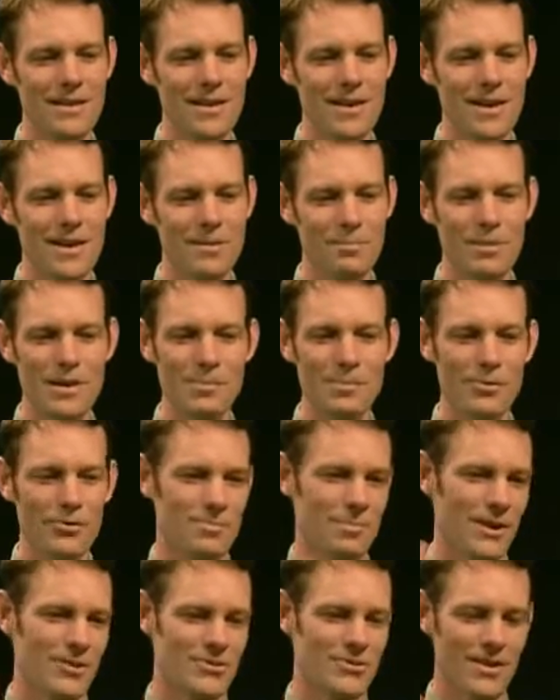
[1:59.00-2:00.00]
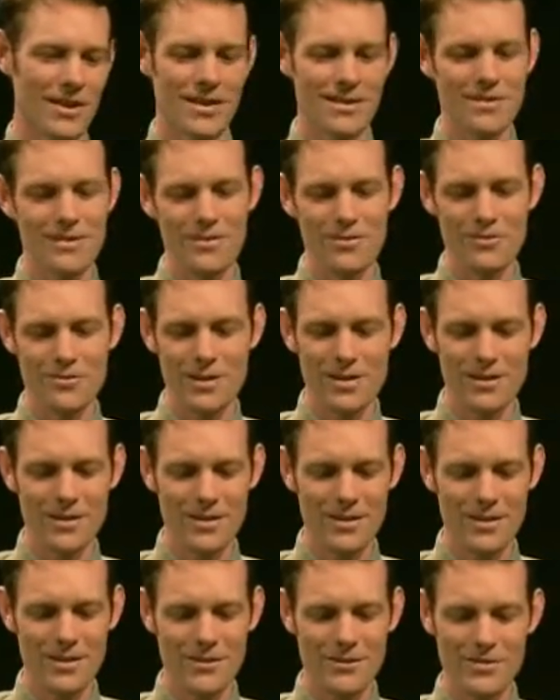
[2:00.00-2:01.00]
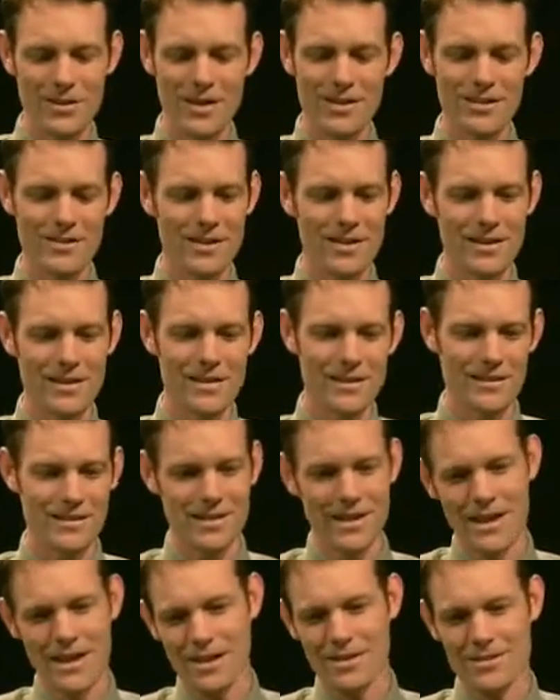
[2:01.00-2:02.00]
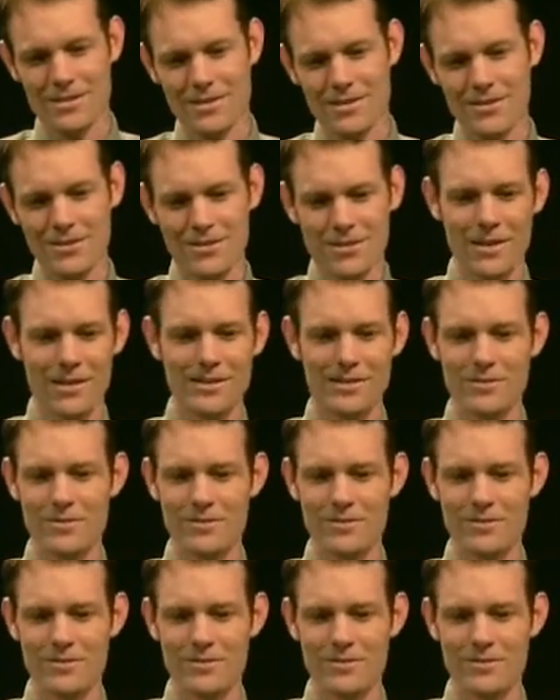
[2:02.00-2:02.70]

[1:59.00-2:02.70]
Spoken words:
and people specialize in translating these texts, and there's lots of